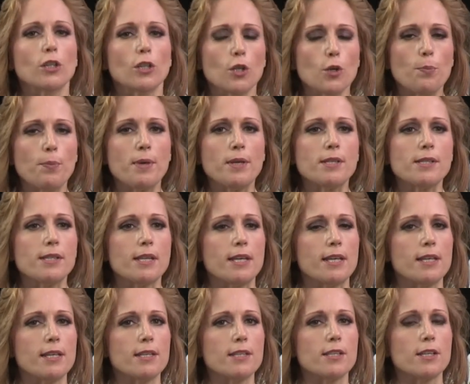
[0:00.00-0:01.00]
Lupus
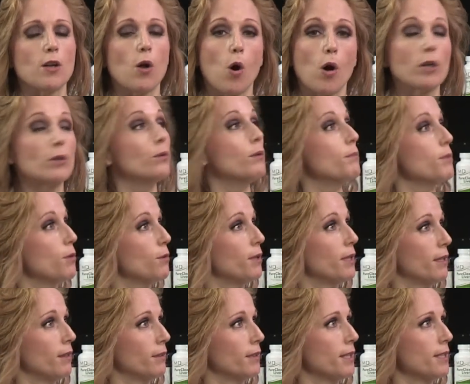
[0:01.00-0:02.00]
is an
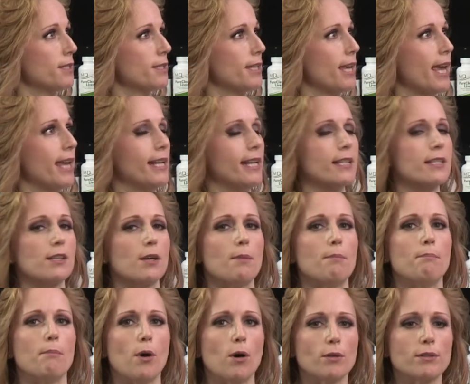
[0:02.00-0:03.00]
autoimmune illness, and it's a
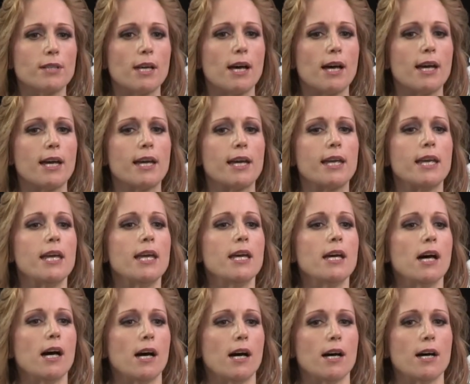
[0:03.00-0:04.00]
multi-organ
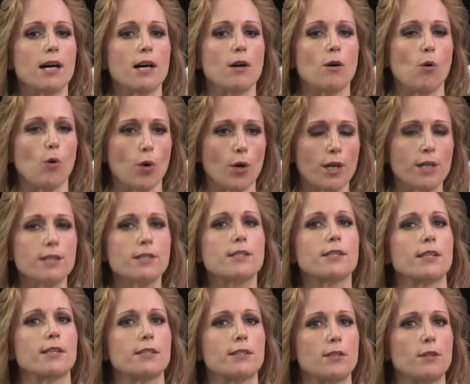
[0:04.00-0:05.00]

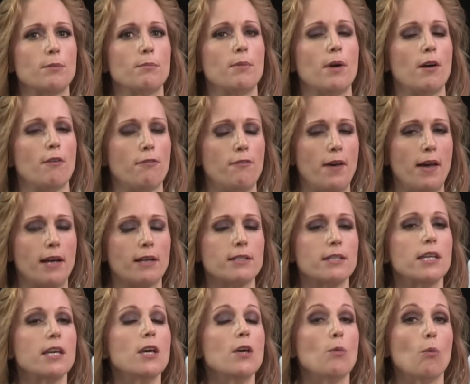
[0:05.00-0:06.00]
system
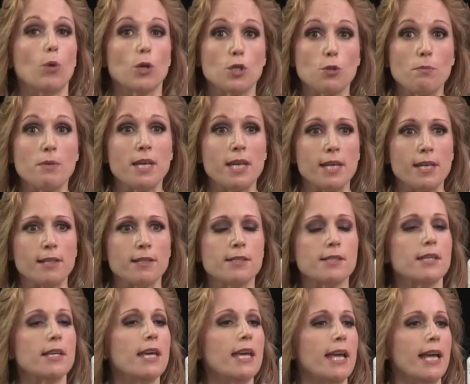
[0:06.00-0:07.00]
effect, which
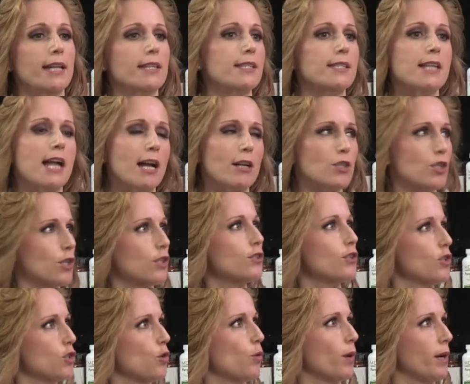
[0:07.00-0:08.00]
means it's not
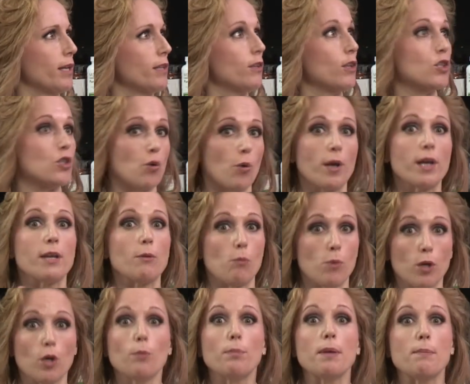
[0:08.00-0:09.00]
just the joint. The joint
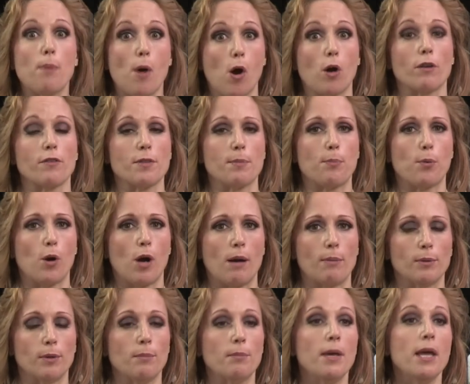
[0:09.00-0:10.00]
will be part of the
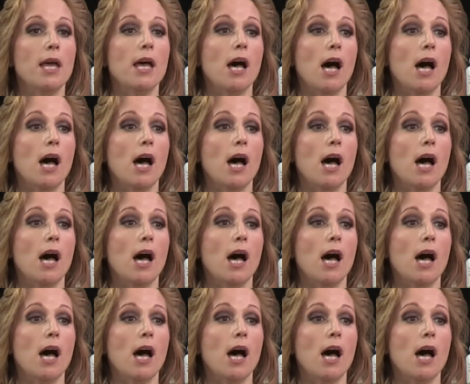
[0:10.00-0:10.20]
problem,